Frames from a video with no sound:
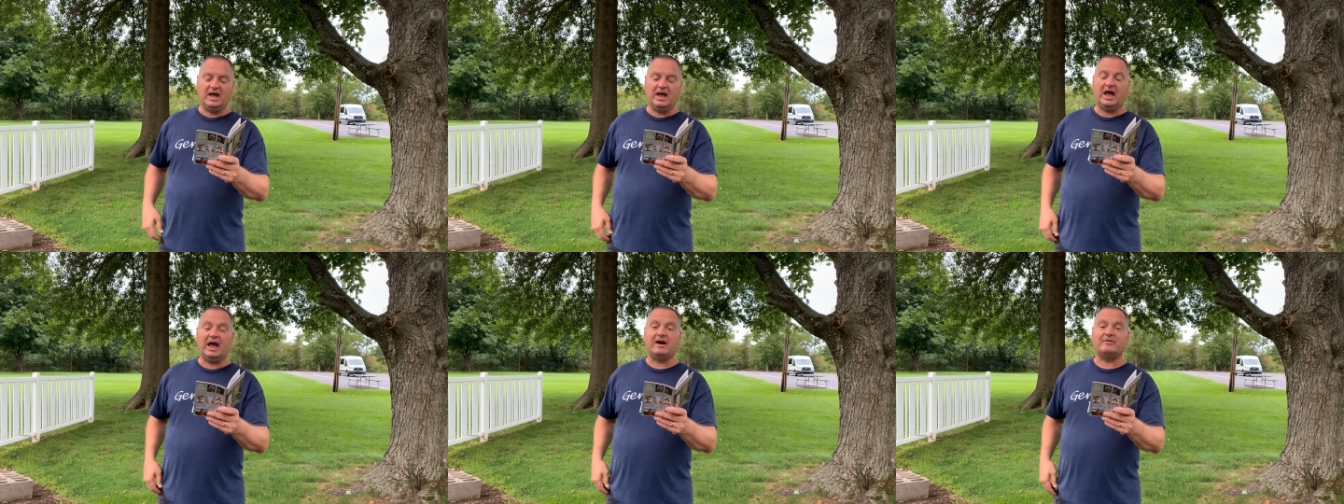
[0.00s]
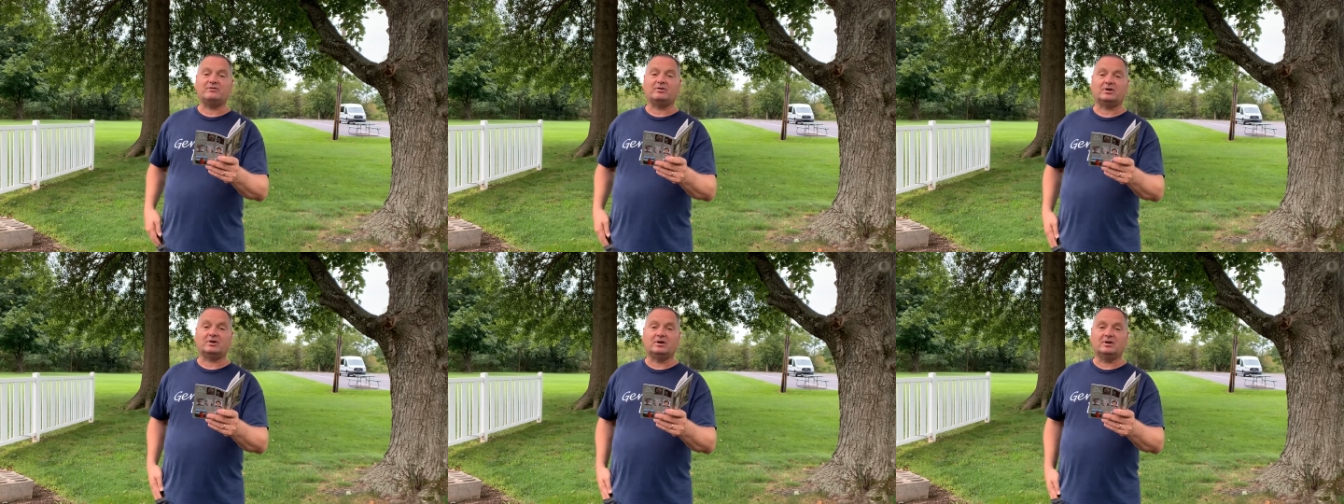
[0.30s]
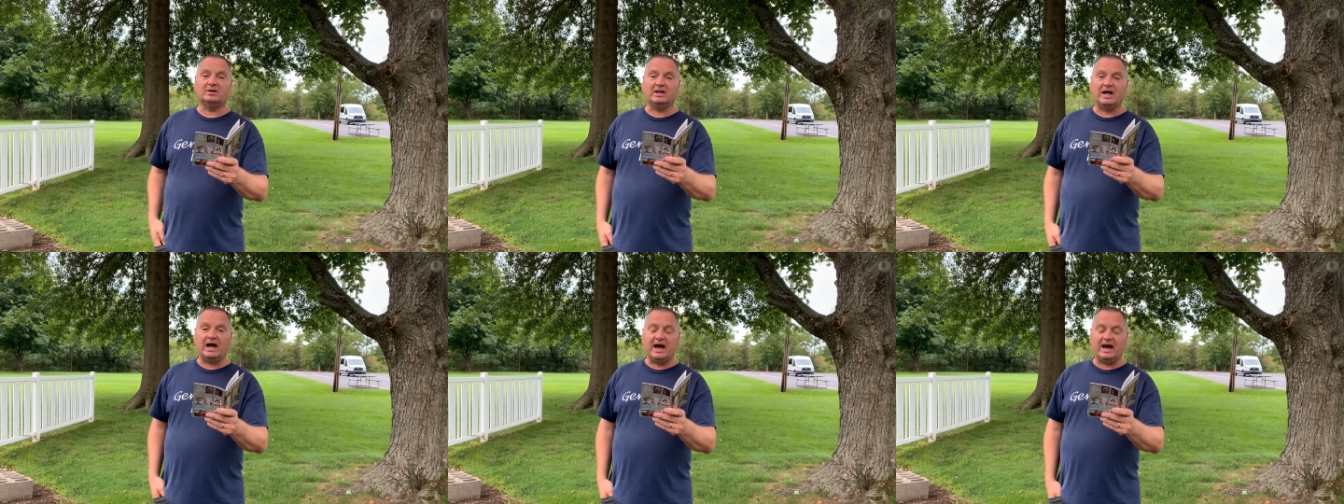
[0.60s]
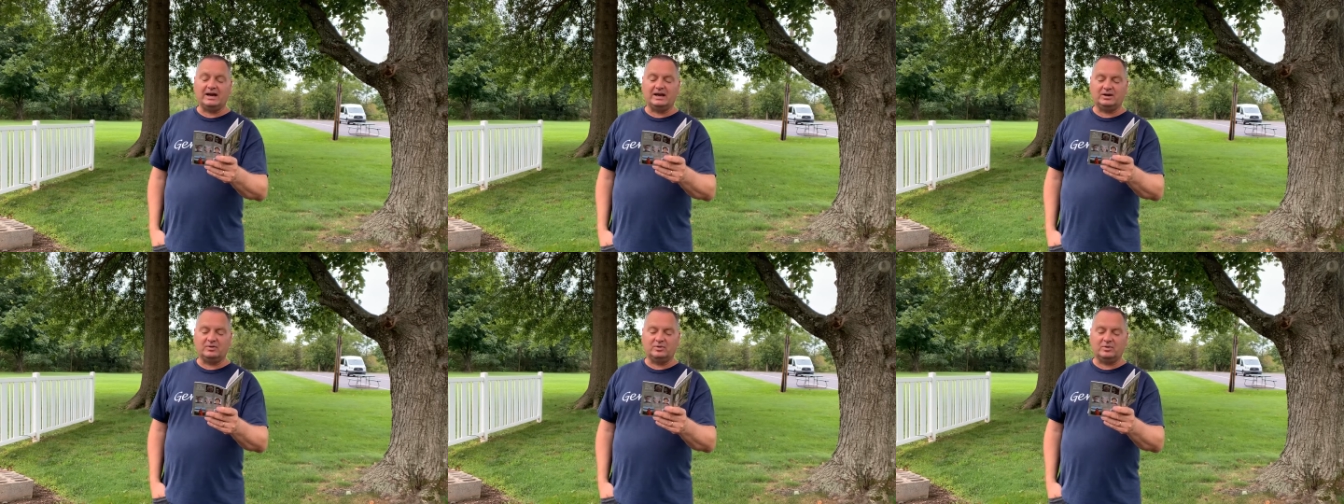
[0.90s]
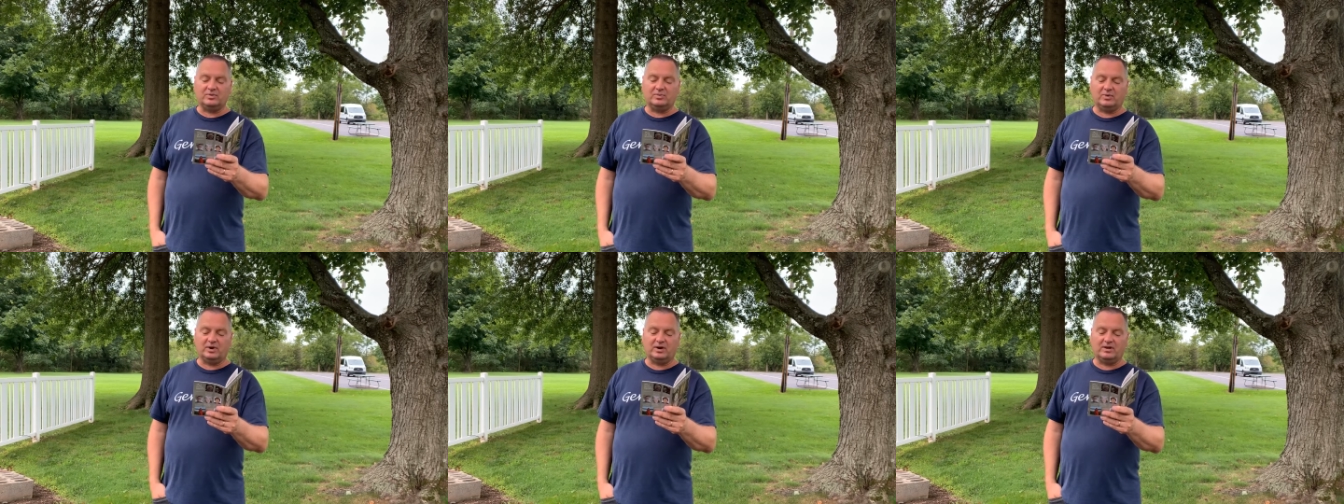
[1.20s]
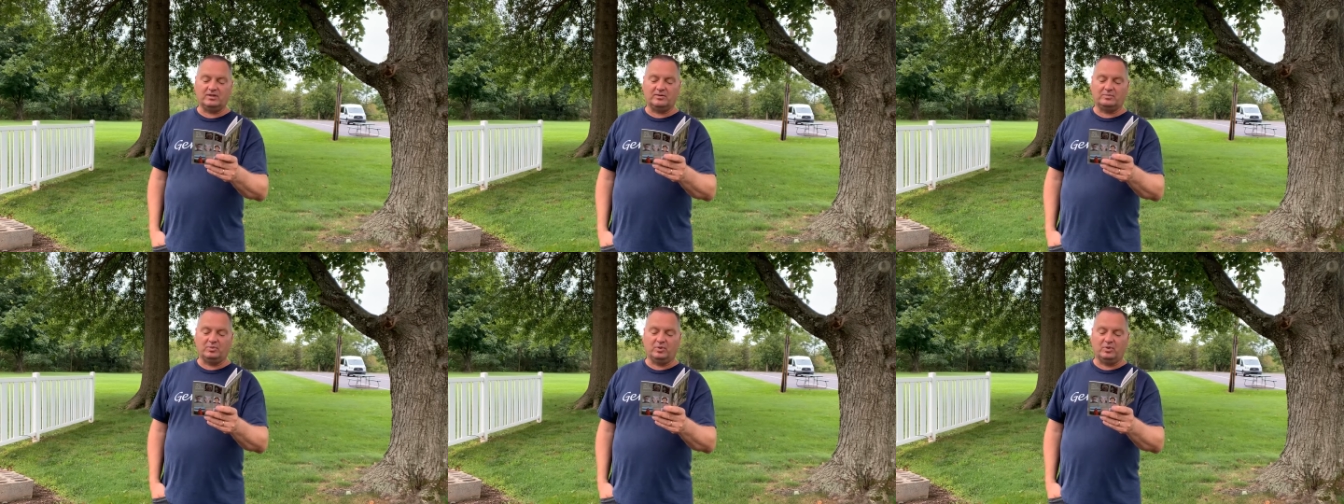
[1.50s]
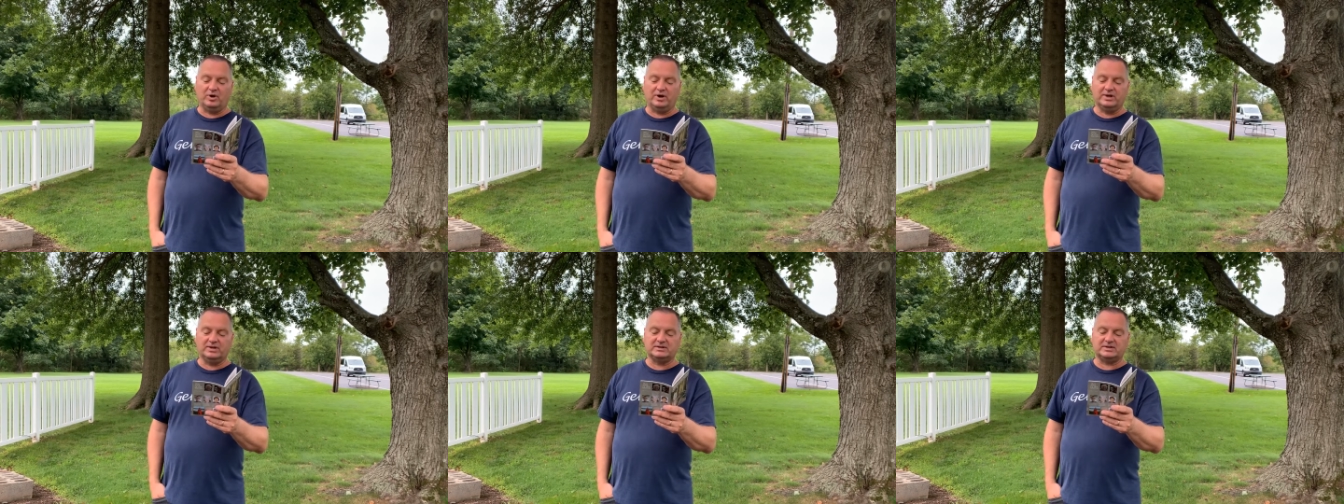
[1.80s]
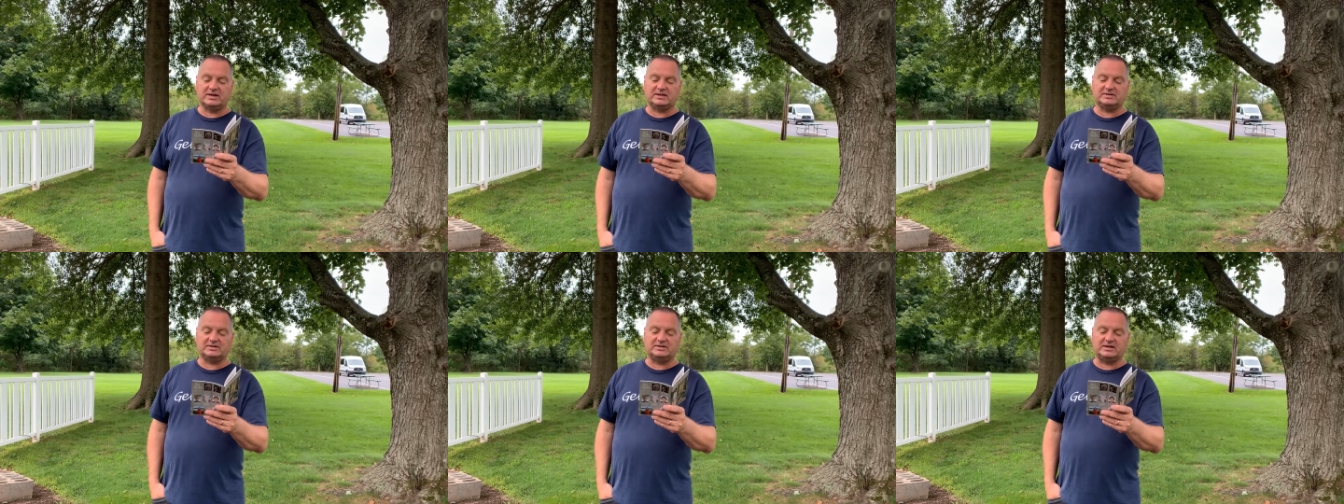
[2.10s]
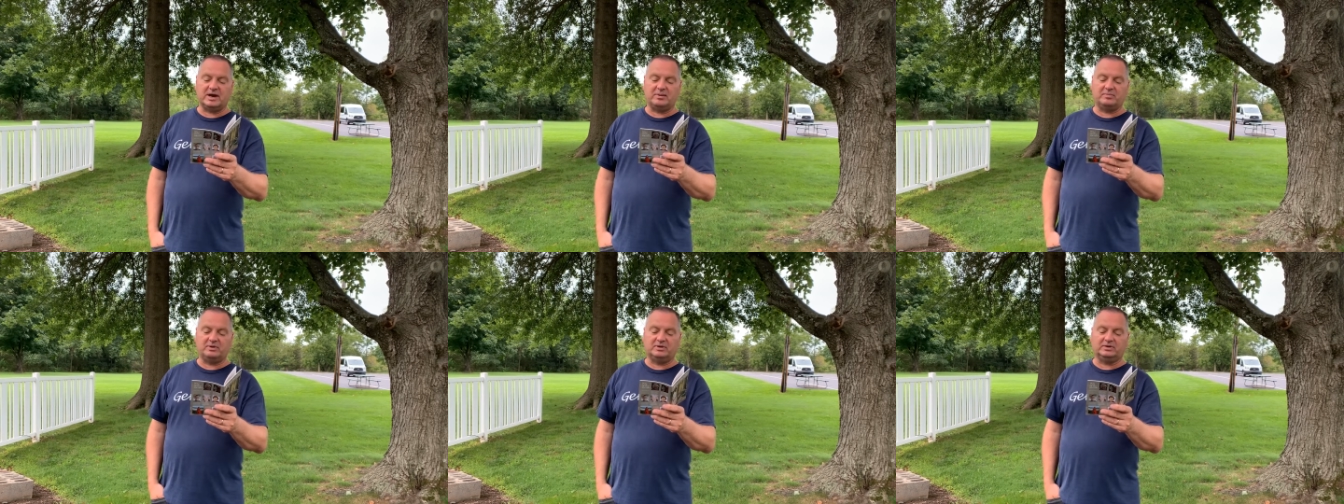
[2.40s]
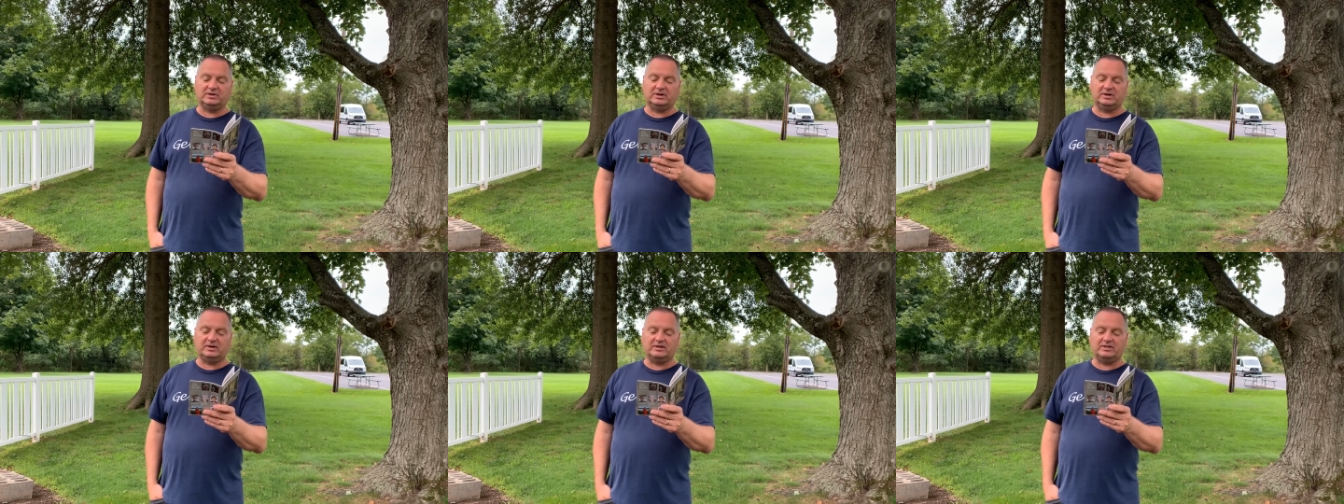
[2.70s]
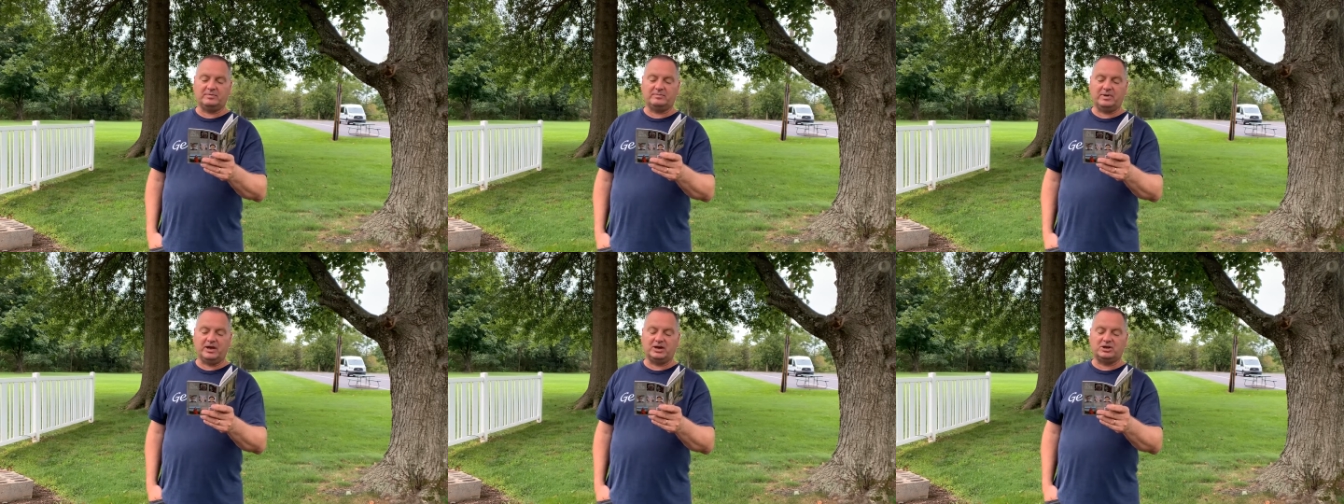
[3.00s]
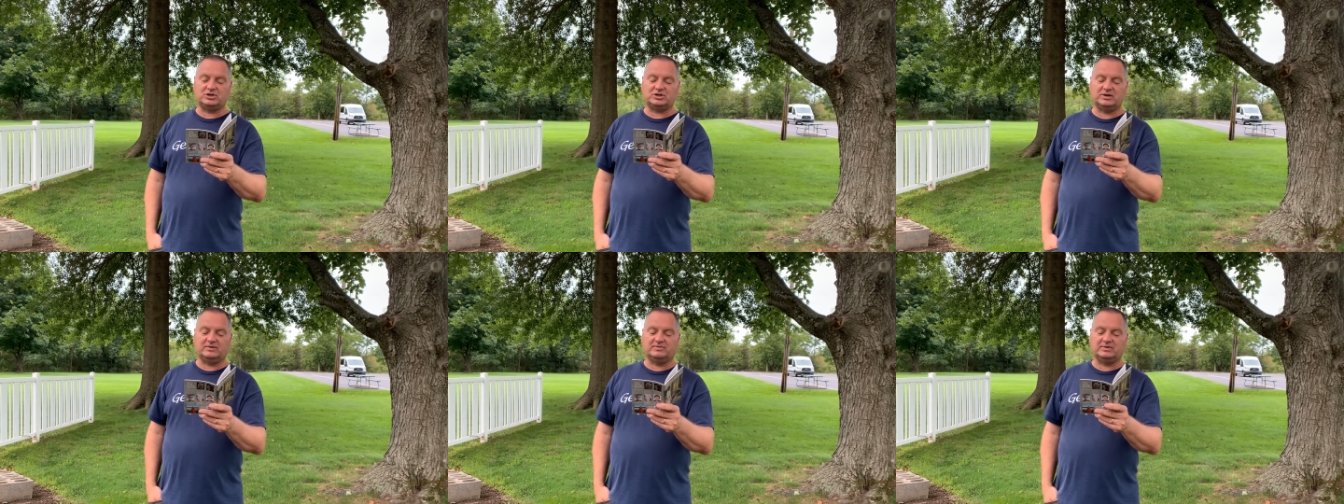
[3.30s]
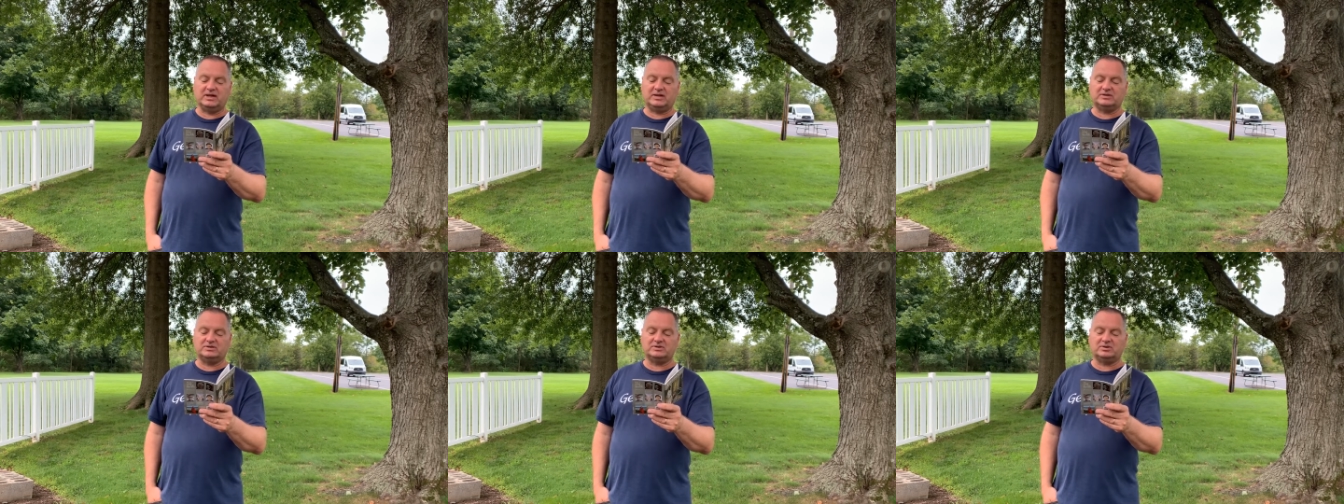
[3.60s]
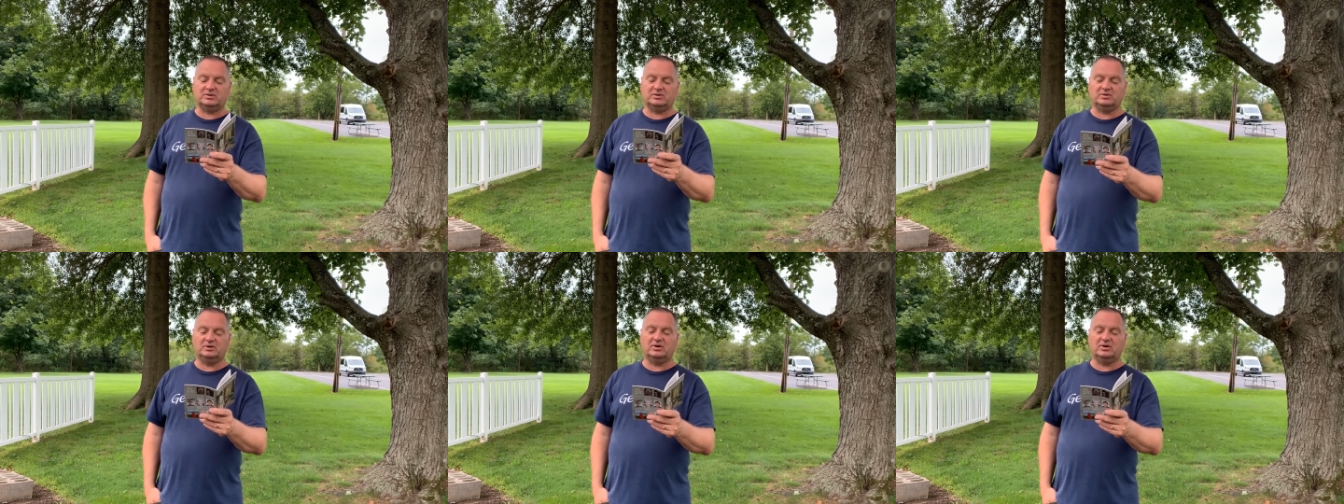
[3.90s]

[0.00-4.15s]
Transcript: After colliding with one of the boys, I stumbled into the makeshift end zone